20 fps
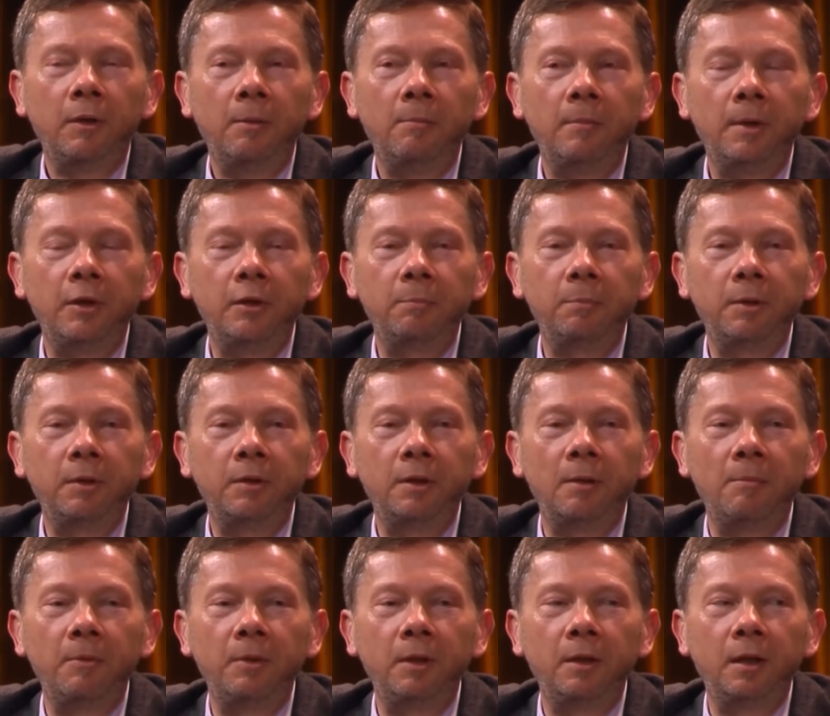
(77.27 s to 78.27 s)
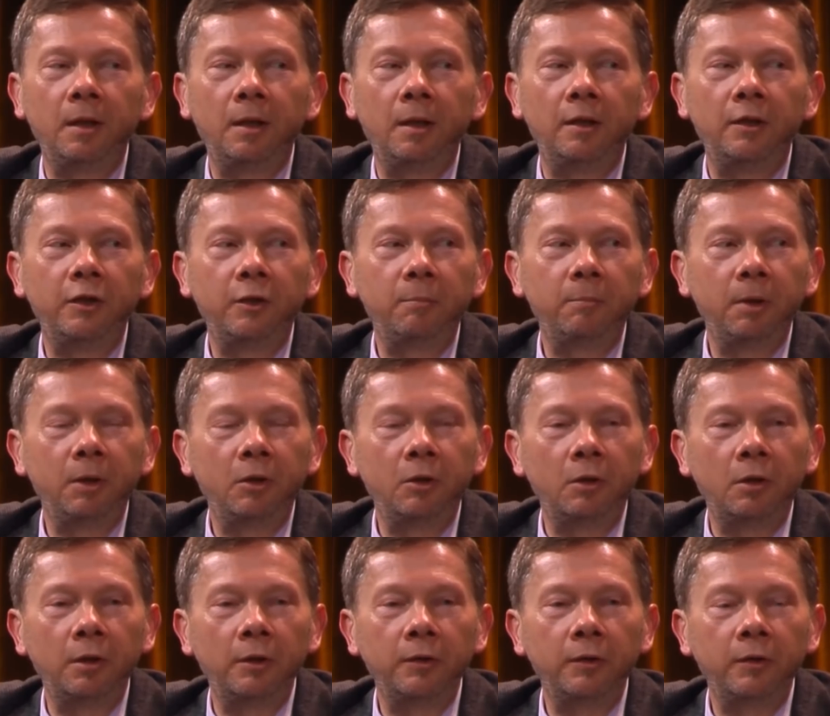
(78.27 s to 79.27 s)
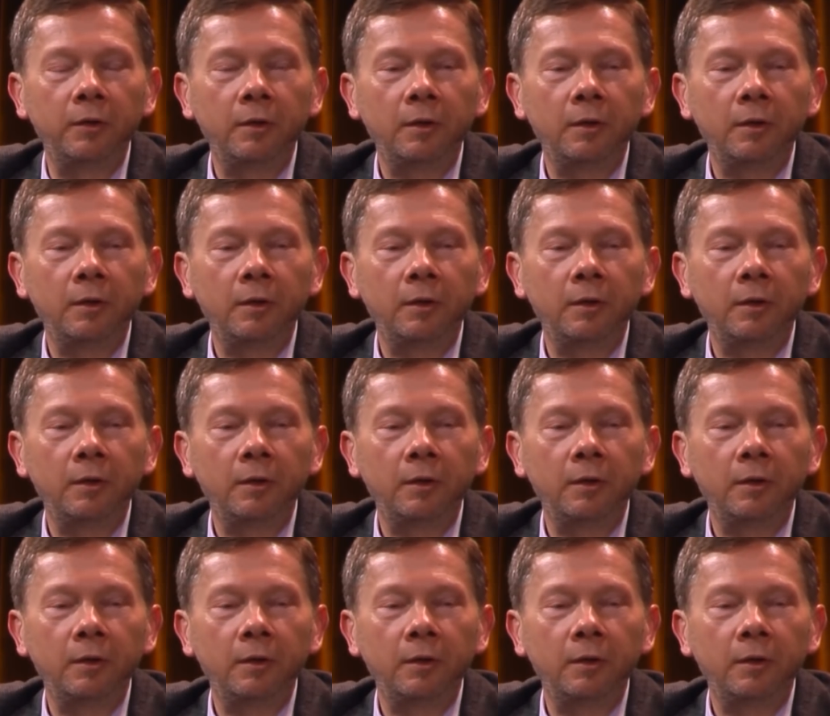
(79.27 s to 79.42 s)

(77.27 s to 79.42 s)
must be something else, because